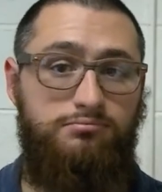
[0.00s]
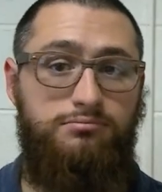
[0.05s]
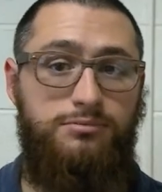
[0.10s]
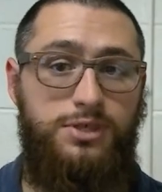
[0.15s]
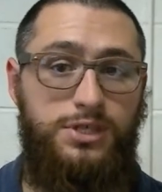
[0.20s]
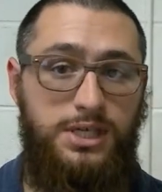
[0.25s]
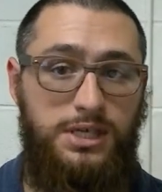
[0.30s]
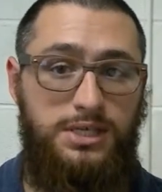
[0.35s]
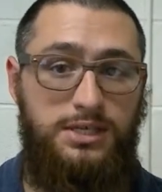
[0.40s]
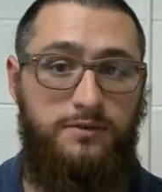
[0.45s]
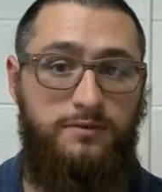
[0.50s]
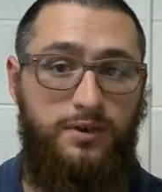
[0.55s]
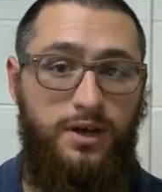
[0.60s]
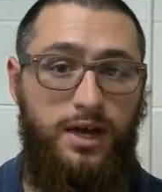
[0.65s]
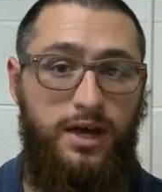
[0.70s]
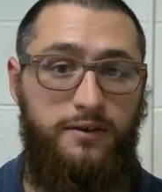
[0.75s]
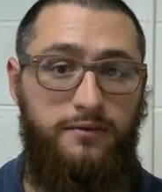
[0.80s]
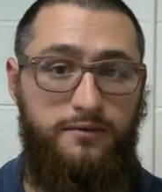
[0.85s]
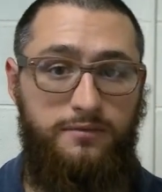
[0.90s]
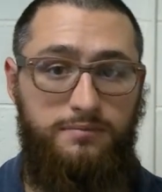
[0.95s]

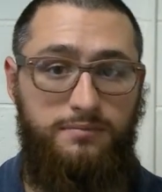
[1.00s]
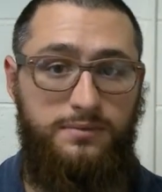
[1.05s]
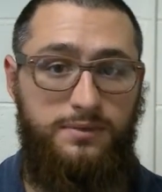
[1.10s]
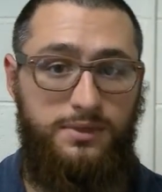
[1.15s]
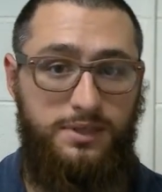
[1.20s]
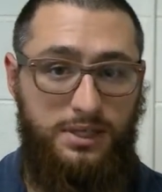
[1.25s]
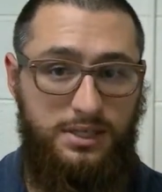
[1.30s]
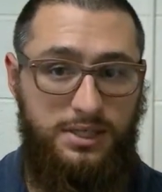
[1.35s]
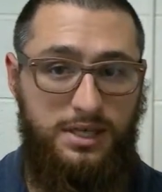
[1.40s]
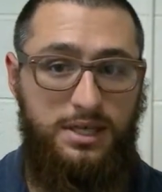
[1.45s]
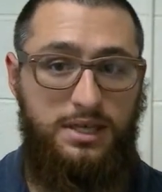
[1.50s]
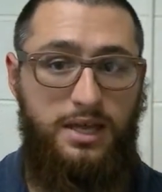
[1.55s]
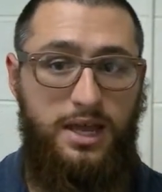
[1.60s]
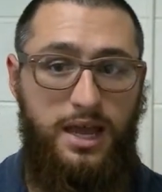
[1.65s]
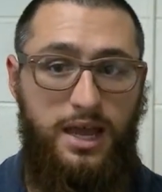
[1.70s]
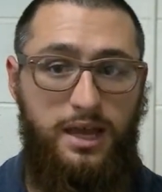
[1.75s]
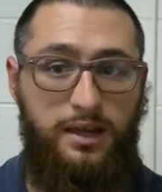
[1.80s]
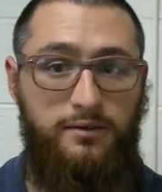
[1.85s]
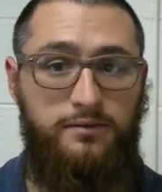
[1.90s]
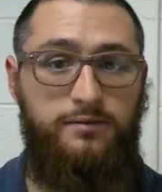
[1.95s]
65, 60
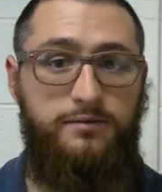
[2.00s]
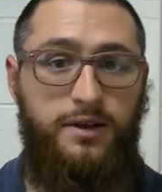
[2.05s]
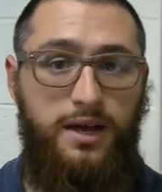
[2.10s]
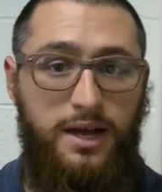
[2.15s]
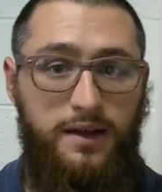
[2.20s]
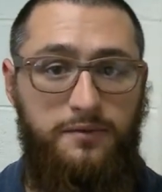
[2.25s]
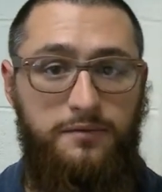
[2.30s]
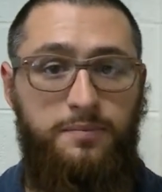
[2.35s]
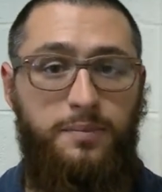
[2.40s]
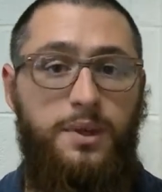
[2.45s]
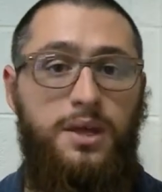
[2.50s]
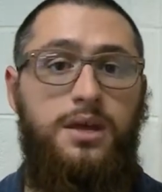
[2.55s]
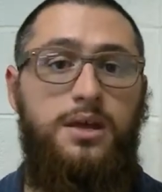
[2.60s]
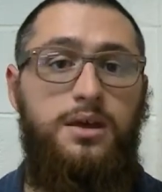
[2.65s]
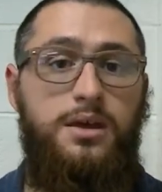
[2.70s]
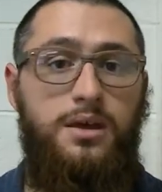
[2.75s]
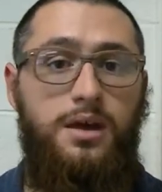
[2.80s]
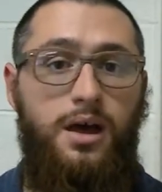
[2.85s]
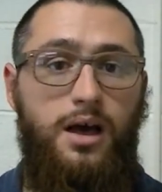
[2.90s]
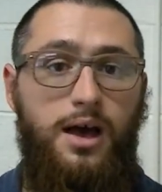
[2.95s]
and 5.
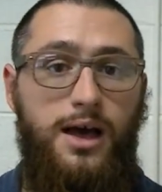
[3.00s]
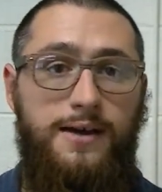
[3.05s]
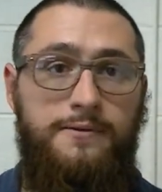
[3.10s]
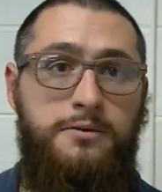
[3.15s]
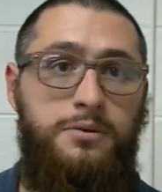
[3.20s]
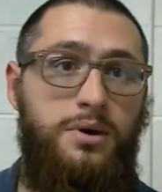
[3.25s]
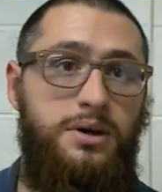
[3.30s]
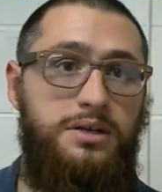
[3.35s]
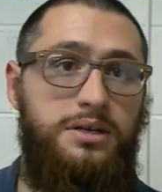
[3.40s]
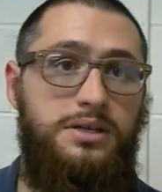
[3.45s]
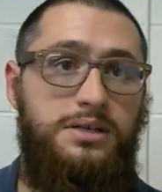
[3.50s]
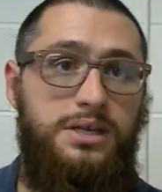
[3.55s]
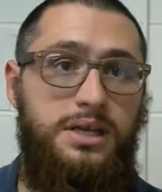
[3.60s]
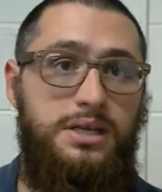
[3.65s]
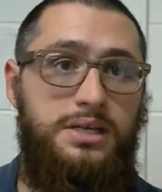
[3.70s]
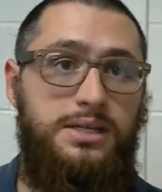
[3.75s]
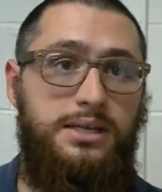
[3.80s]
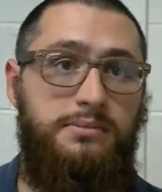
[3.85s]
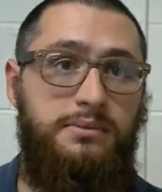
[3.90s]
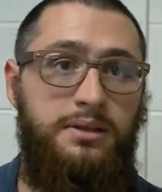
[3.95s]
If we wanted to
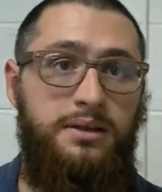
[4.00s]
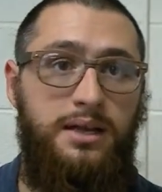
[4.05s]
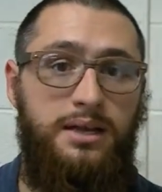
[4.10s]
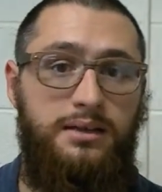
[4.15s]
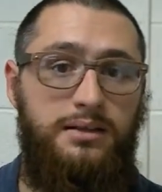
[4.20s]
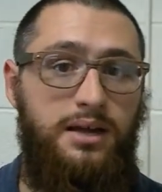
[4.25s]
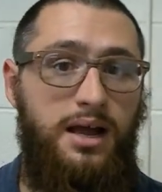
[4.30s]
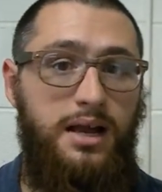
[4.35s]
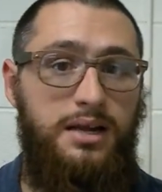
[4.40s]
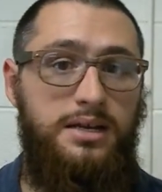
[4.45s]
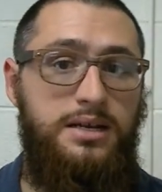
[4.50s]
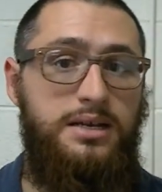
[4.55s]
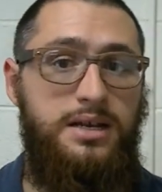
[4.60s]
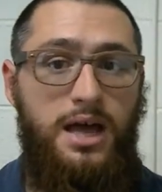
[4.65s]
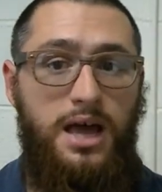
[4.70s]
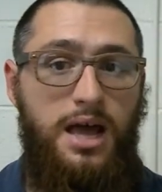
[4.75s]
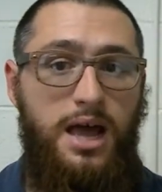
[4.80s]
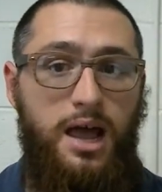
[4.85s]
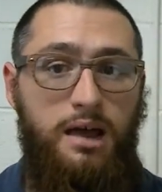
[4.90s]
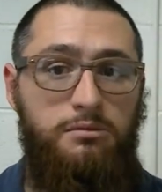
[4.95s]
say something like
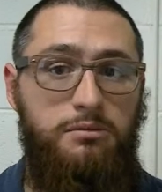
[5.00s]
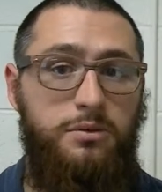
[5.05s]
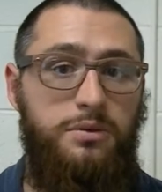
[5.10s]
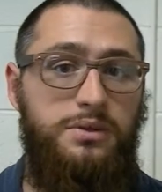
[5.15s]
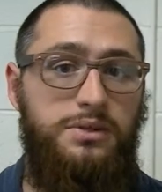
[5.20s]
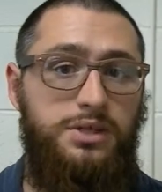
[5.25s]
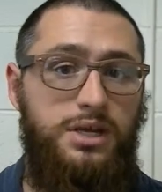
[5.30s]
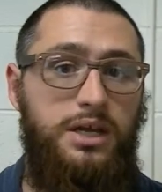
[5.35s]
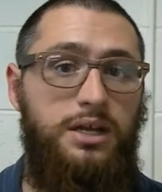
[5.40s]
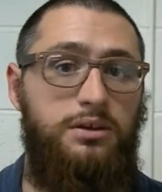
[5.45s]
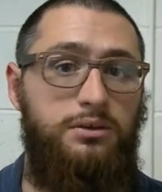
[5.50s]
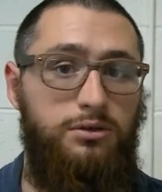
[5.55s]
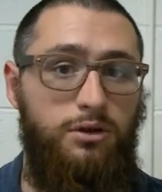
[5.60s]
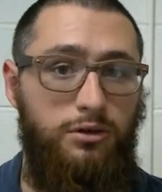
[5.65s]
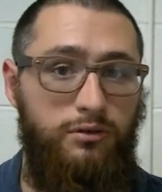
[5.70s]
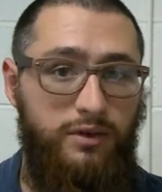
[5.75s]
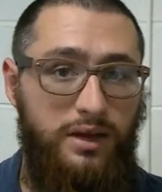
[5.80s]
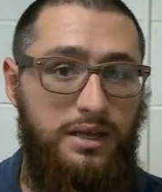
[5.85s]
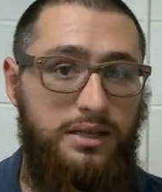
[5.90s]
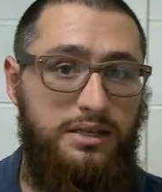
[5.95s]
99, we would say
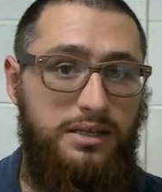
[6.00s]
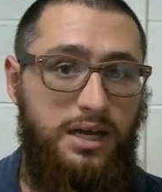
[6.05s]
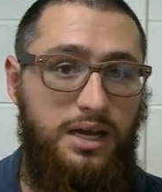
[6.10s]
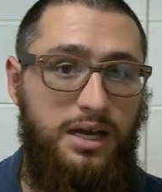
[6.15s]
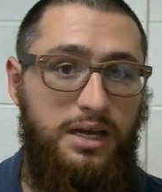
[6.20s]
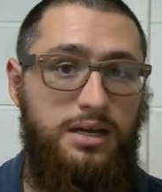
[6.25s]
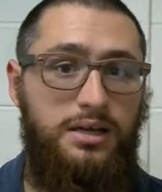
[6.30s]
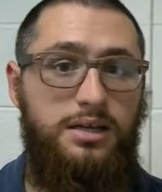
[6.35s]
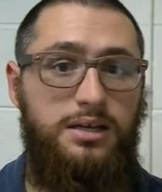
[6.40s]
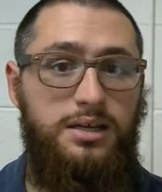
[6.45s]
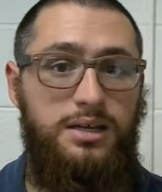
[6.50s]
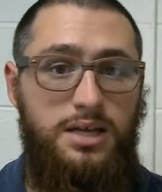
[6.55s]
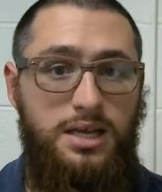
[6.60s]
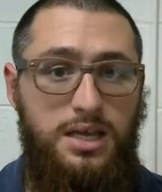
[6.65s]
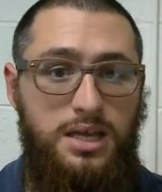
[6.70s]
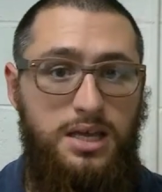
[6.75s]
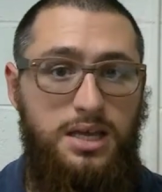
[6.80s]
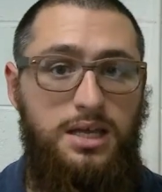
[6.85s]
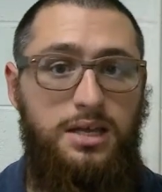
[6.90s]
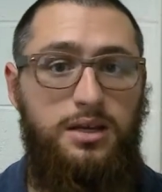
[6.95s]
90
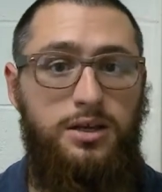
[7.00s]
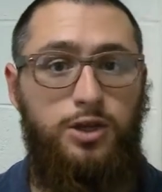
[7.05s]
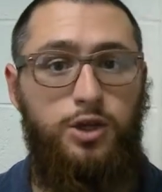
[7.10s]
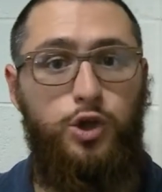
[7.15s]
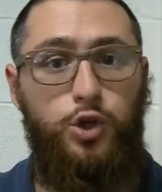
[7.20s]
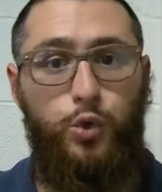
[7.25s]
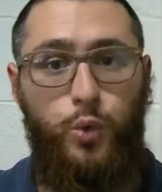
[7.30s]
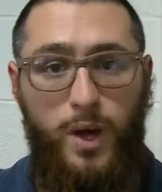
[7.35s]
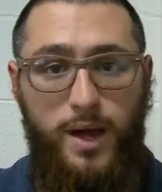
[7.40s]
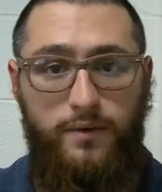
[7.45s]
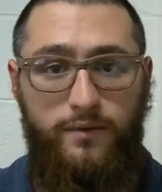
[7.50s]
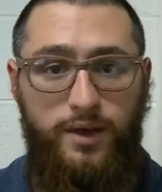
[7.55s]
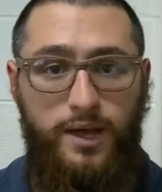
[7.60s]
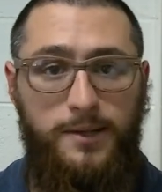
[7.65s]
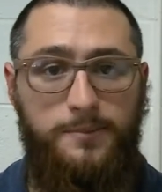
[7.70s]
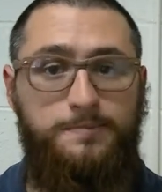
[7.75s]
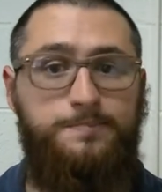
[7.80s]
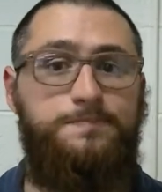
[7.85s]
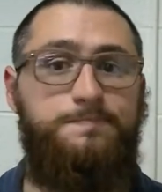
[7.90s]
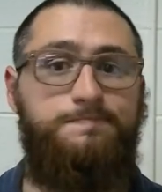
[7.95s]
y nueve.